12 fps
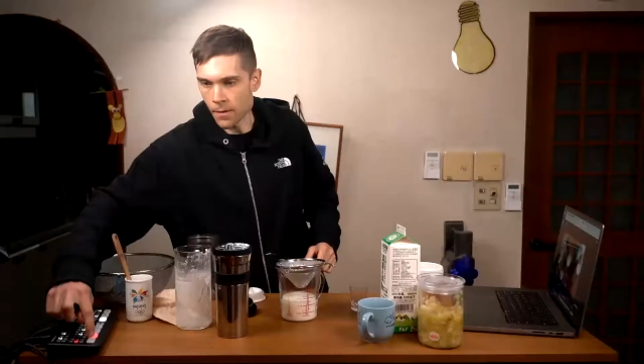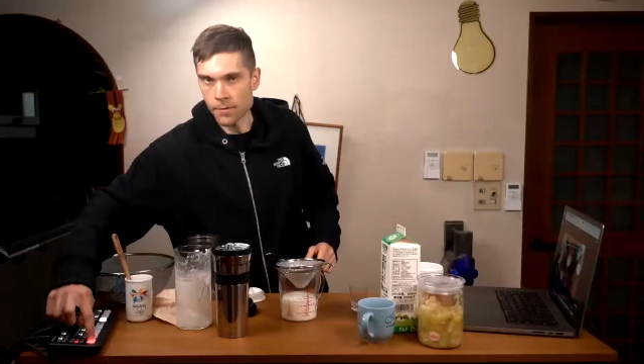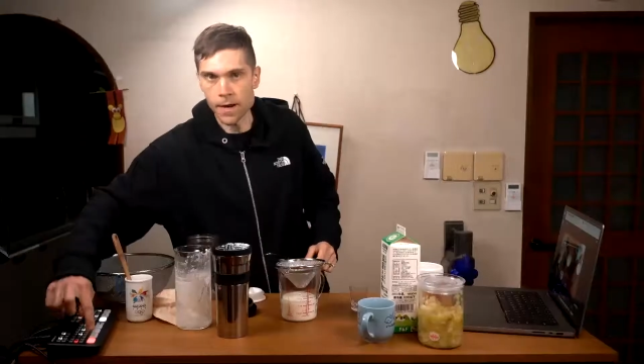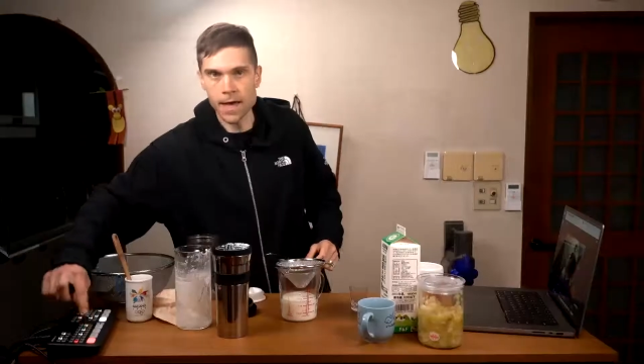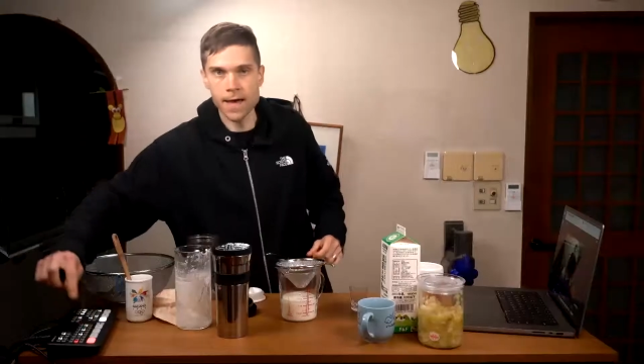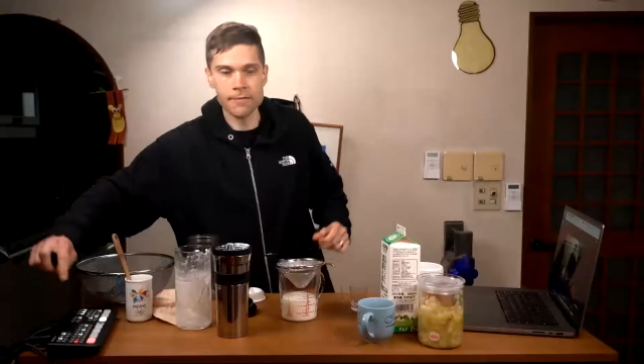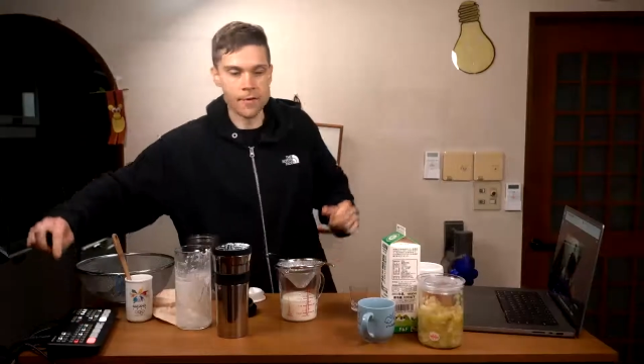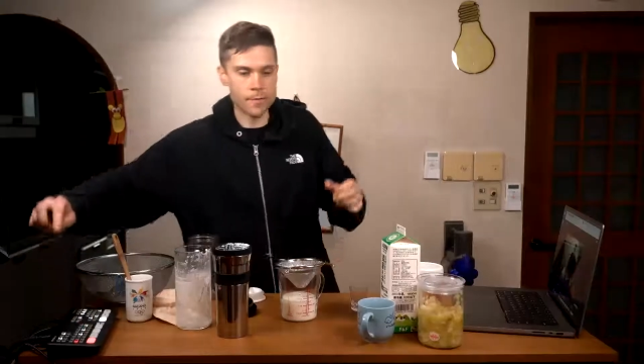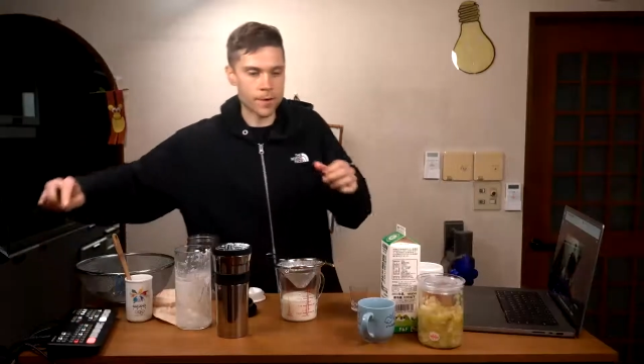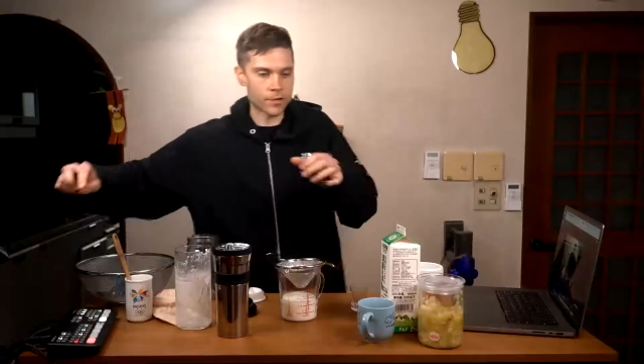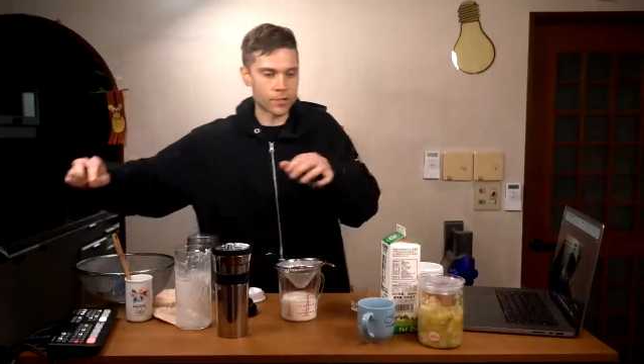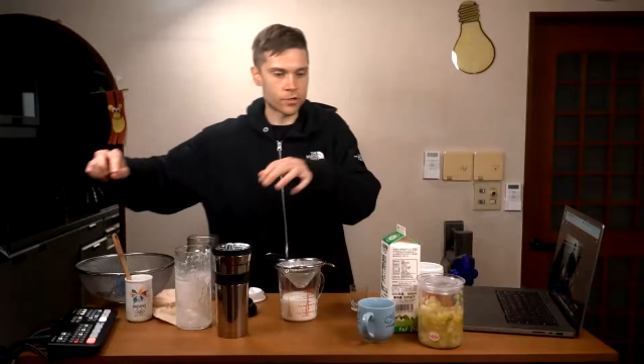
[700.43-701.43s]
I want to have a
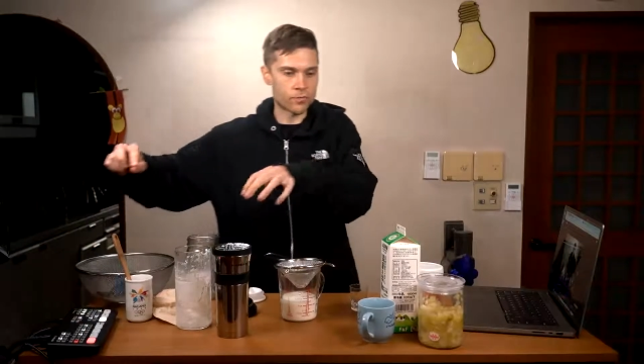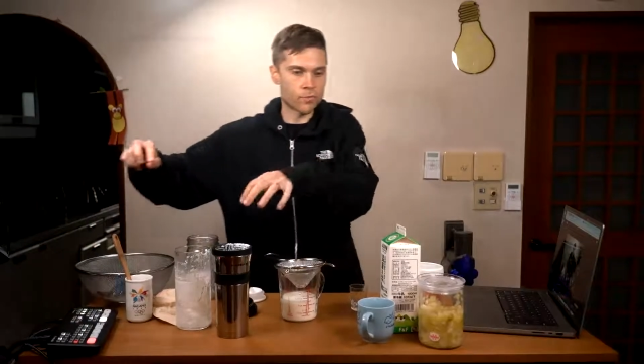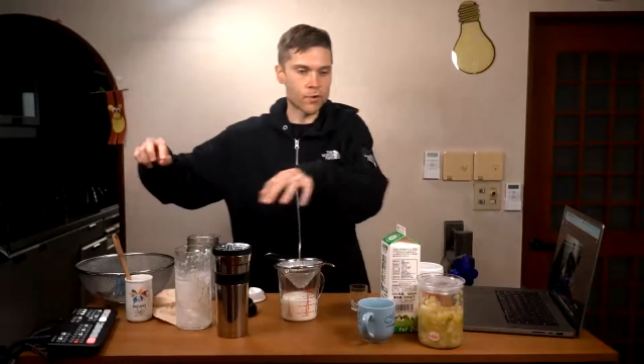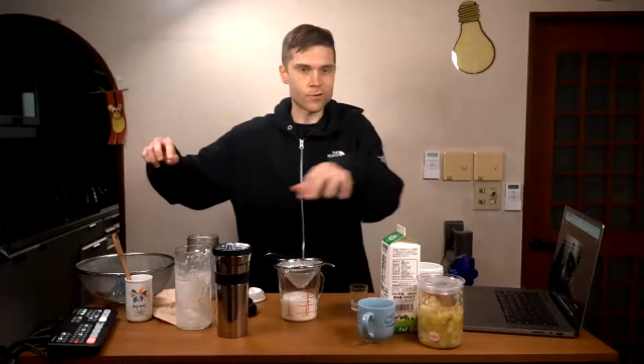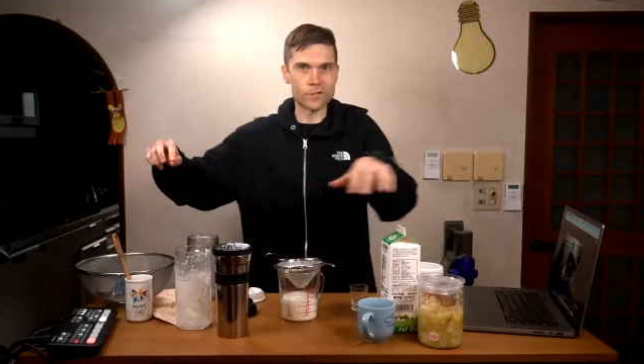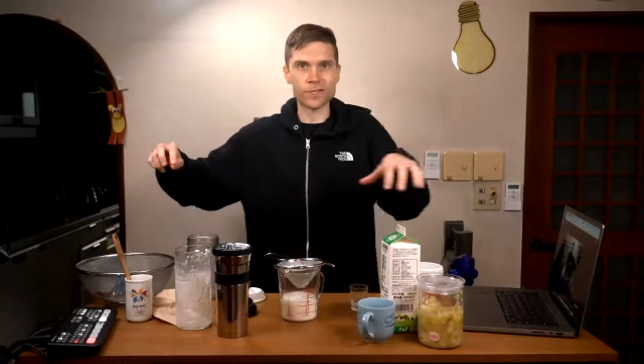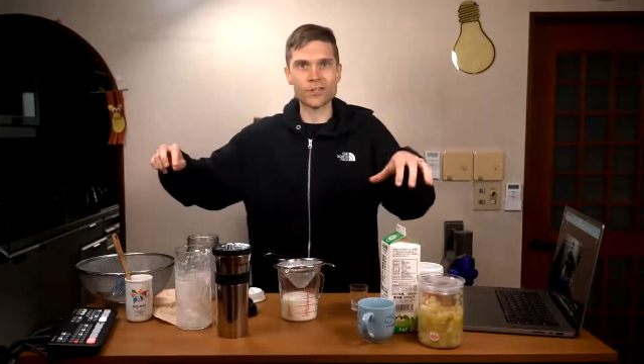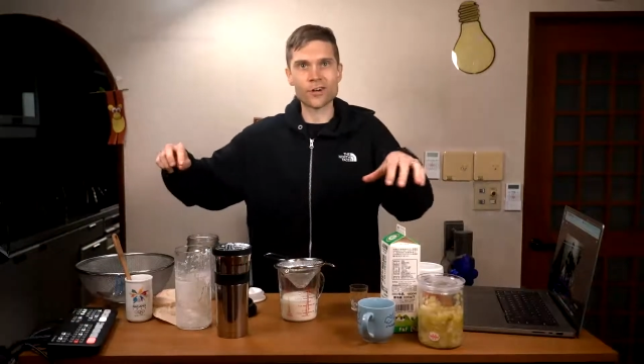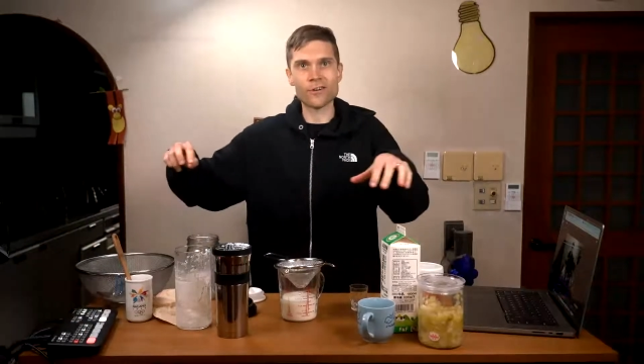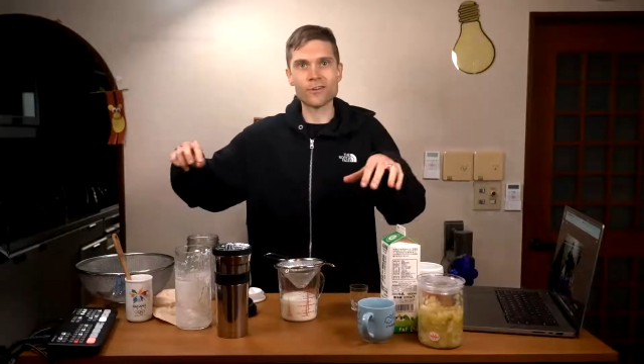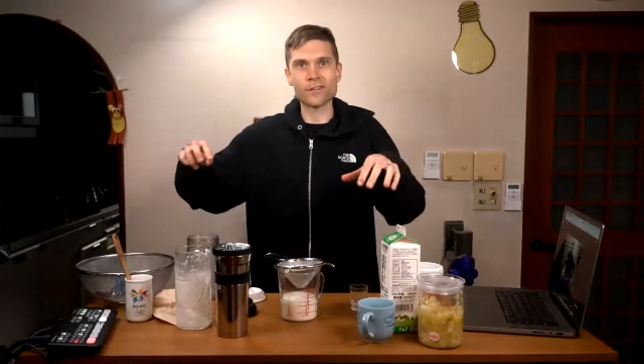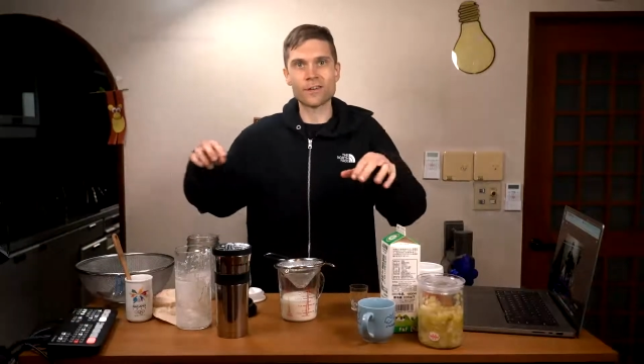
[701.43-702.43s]
bunch of rows of
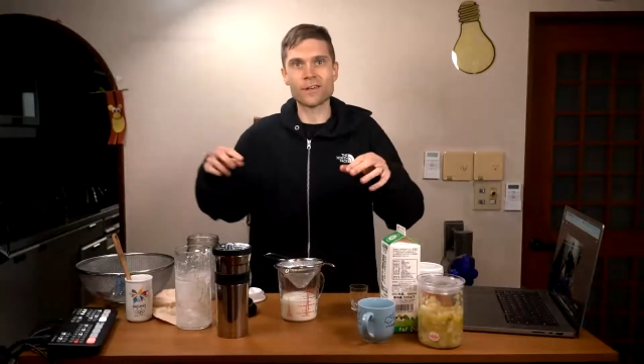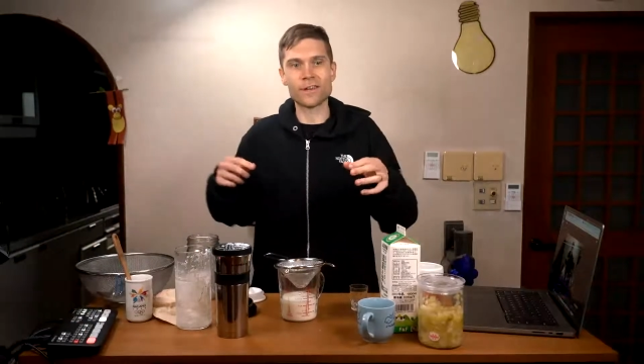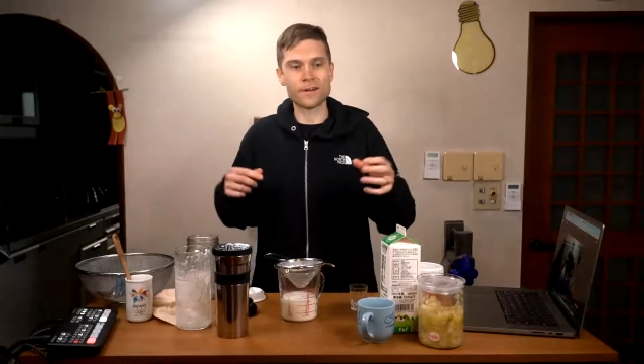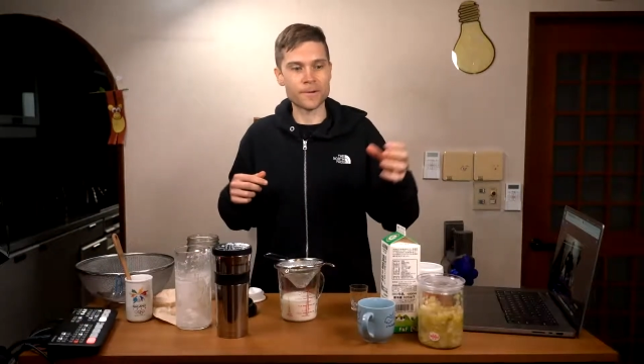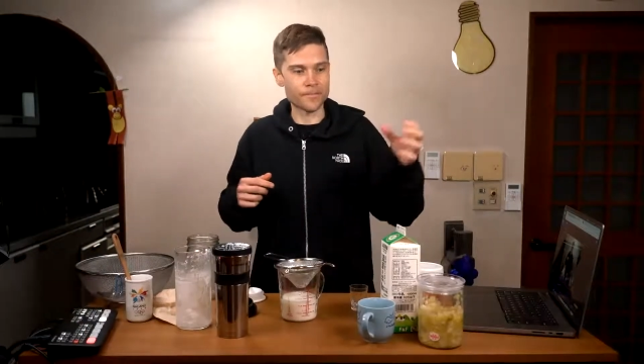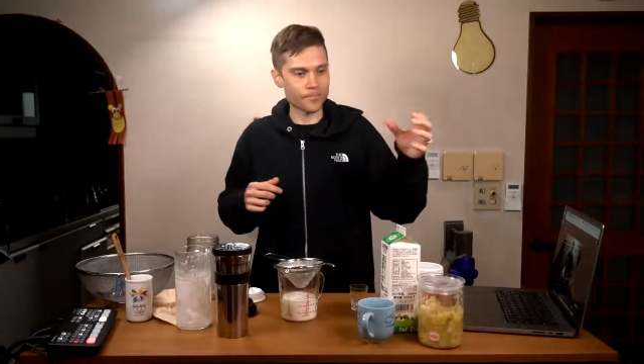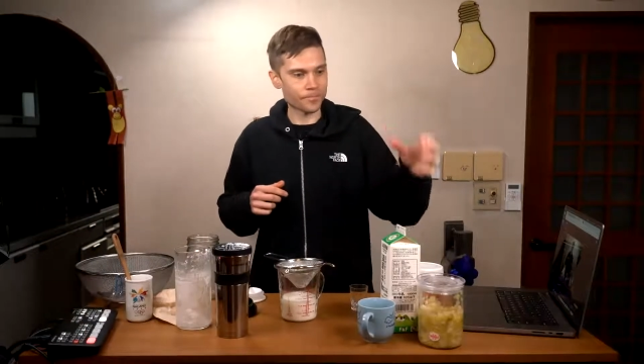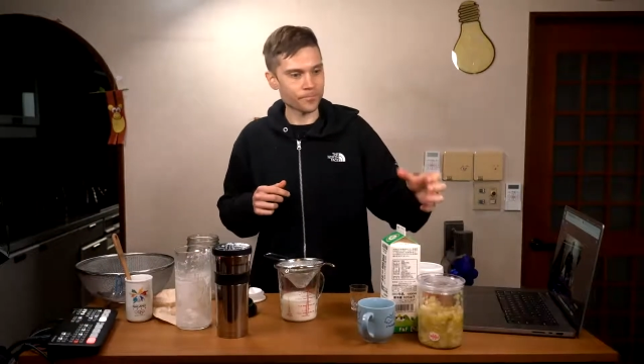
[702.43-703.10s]
jars on here.